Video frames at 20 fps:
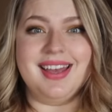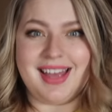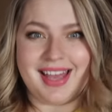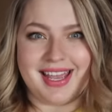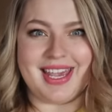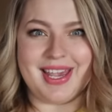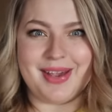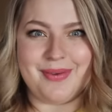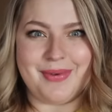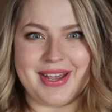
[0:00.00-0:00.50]
I
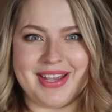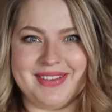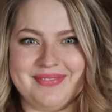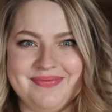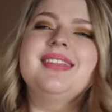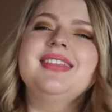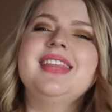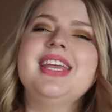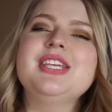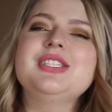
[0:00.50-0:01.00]
can't wait.
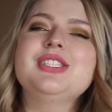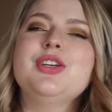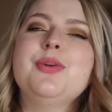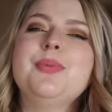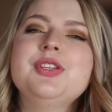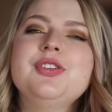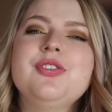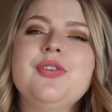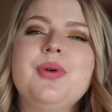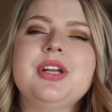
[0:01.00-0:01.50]
Thanks so
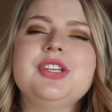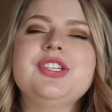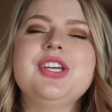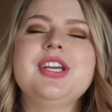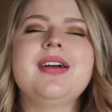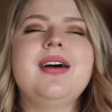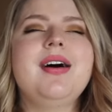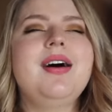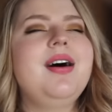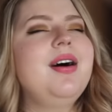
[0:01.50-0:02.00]
much for
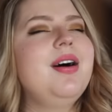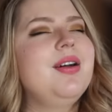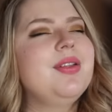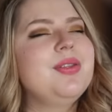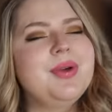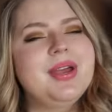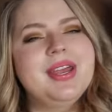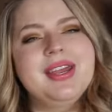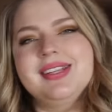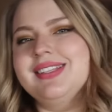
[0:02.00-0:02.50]
watching all
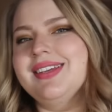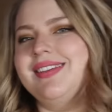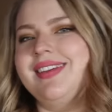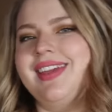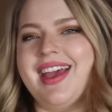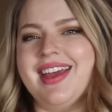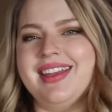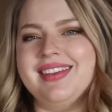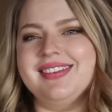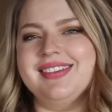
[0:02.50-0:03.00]
the way until the
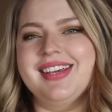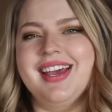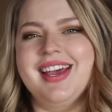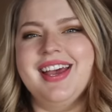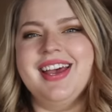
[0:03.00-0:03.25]
end,